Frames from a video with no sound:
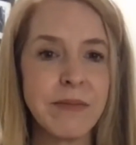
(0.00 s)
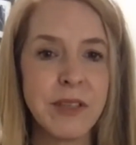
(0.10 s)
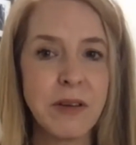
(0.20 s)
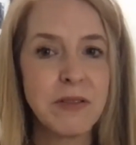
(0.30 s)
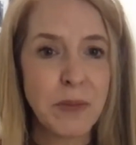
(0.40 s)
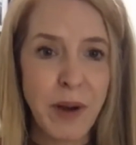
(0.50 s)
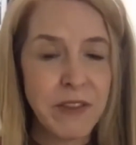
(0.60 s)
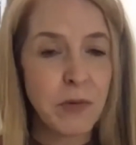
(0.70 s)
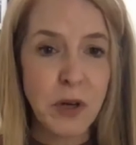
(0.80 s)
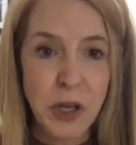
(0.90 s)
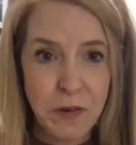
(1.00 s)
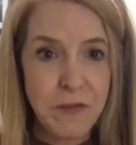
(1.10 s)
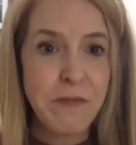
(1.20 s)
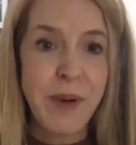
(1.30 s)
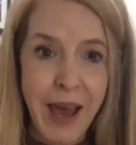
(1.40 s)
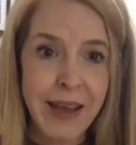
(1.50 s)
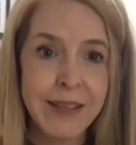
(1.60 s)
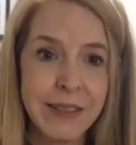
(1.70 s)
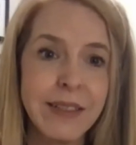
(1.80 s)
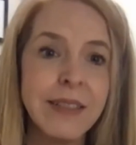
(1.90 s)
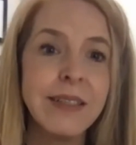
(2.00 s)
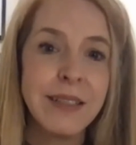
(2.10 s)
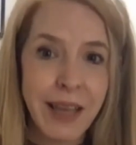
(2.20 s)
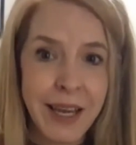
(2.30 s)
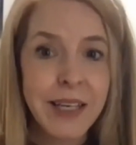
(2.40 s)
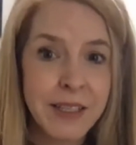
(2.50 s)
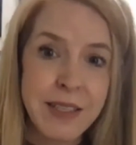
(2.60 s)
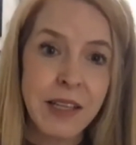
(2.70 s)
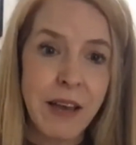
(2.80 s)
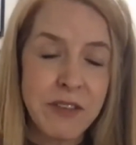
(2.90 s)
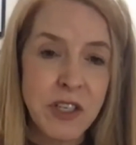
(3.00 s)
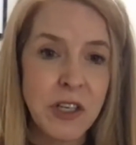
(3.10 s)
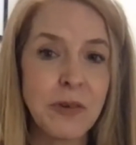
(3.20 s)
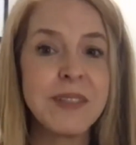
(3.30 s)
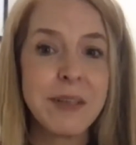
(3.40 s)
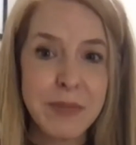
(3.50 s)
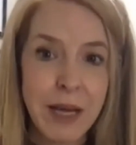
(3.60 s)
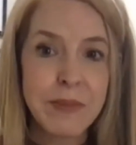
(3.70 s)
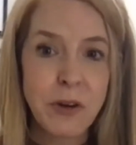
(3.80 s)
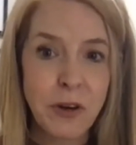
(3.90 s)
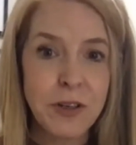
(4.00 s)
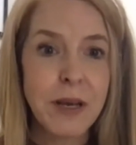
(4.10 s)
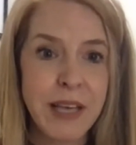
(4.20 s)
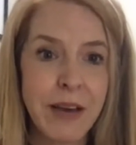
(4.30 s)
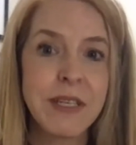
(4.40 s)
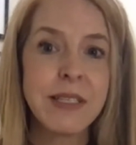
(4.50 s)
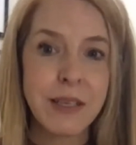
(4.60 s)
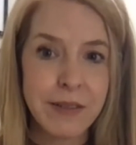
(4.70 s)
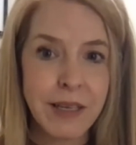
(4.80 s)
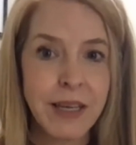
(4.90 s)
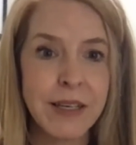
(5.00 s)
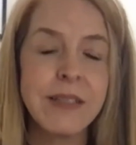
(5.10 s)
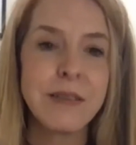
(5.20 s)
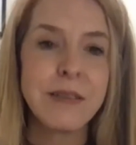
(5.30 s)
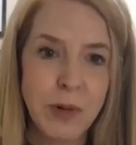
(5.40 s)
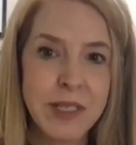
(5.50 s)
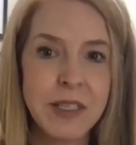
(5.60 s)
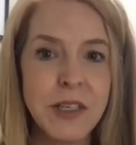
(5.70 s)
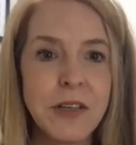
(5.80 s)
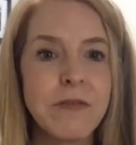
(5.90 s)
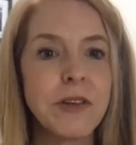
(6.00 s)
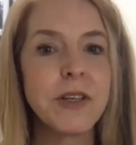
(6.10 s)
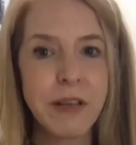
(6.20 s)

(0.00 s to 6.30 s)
don't jump off the roof, but Aunt Alyssa loves you. And sometimes grown-ups have to tell kids what to do for your